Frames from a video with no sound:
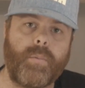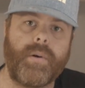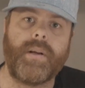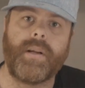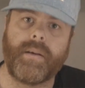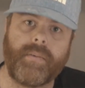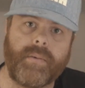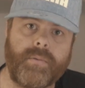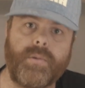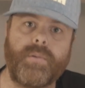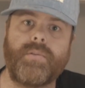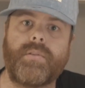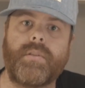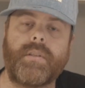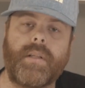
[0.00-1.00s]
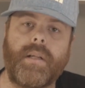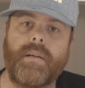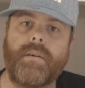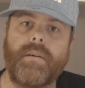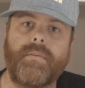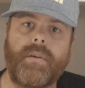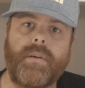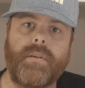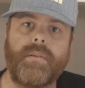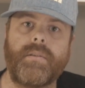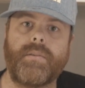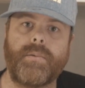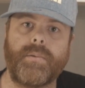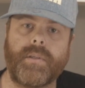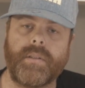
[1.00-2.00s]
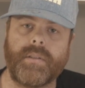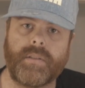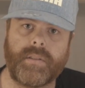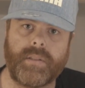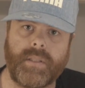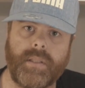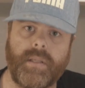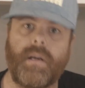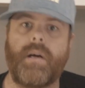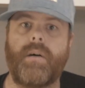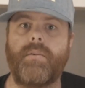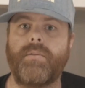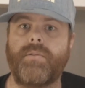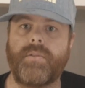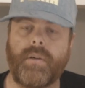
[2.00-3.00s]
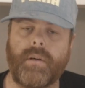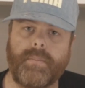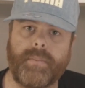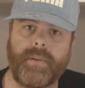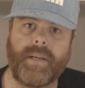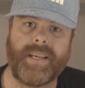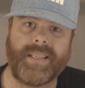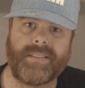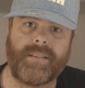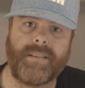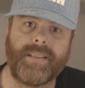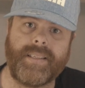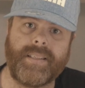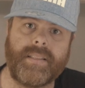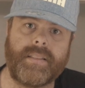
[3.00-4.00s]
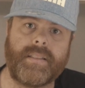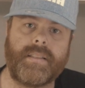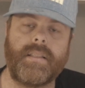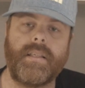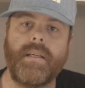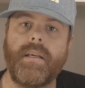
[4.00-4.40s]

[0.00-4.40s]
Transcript: I have used the teleconverter, so you can see how sharp it actually is.